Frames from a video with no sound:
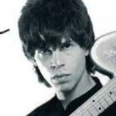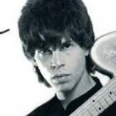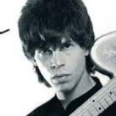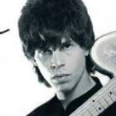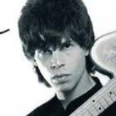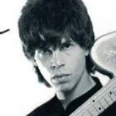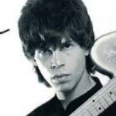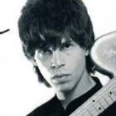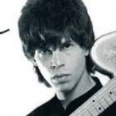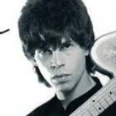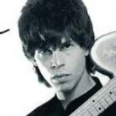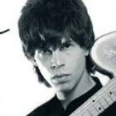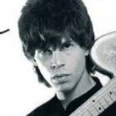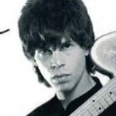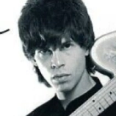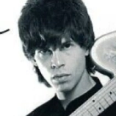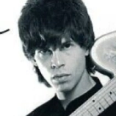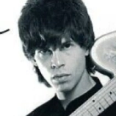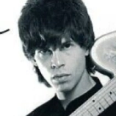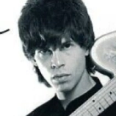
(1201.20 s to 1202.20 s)

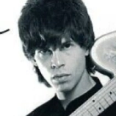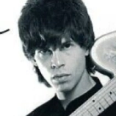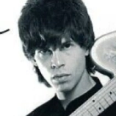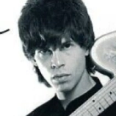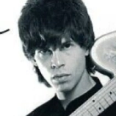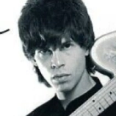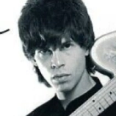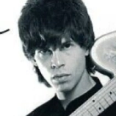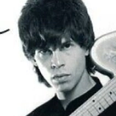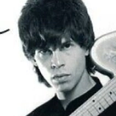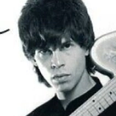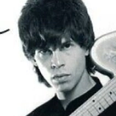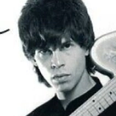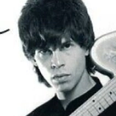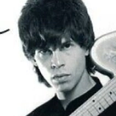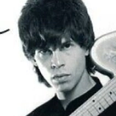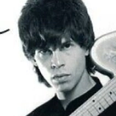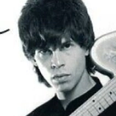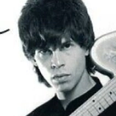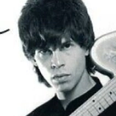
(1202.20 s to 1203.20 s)

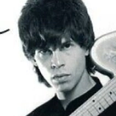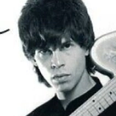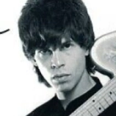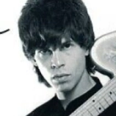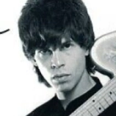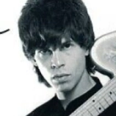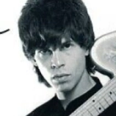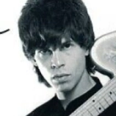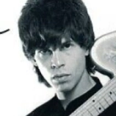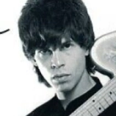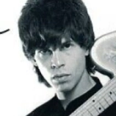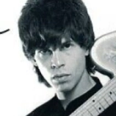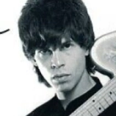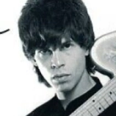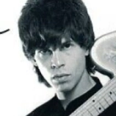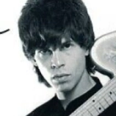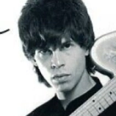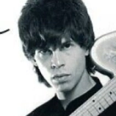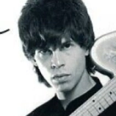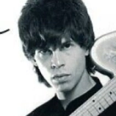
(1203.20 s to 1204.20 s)

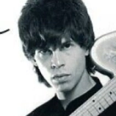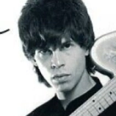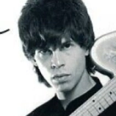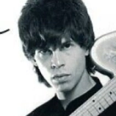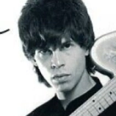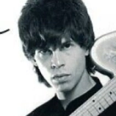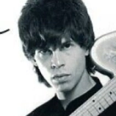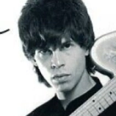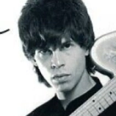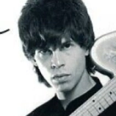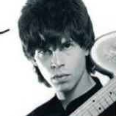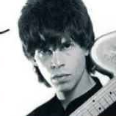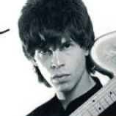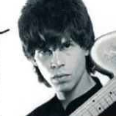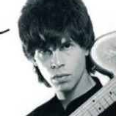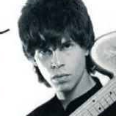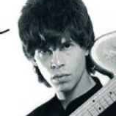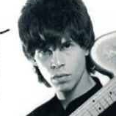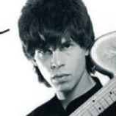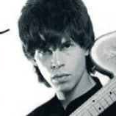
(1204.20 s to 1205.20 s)

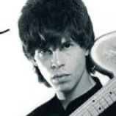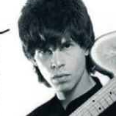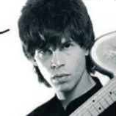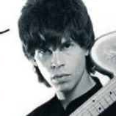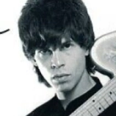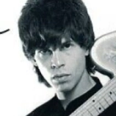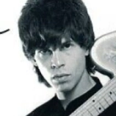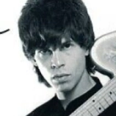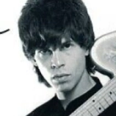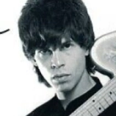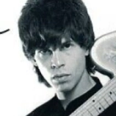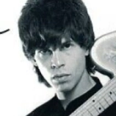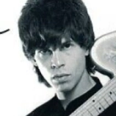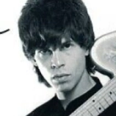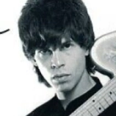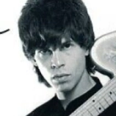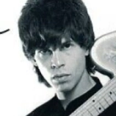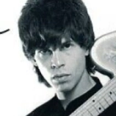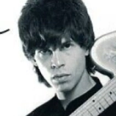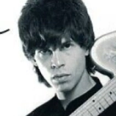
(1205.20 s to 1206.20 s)

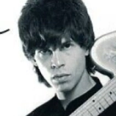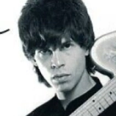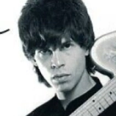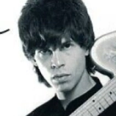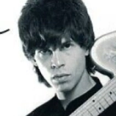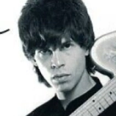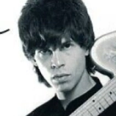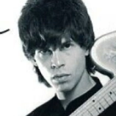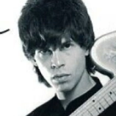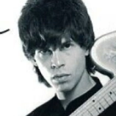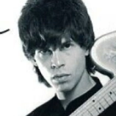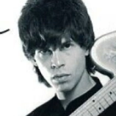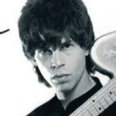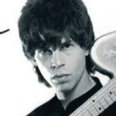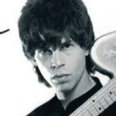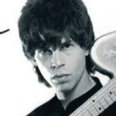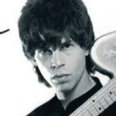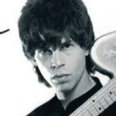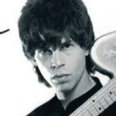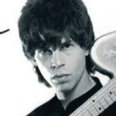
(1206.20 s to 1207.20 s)

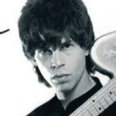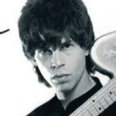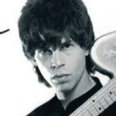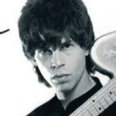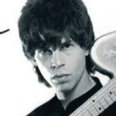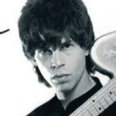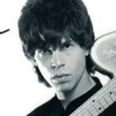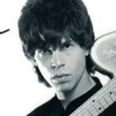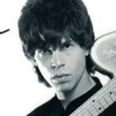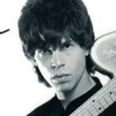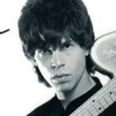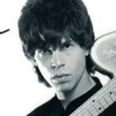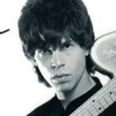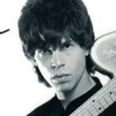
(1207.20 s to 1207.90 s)
(silence)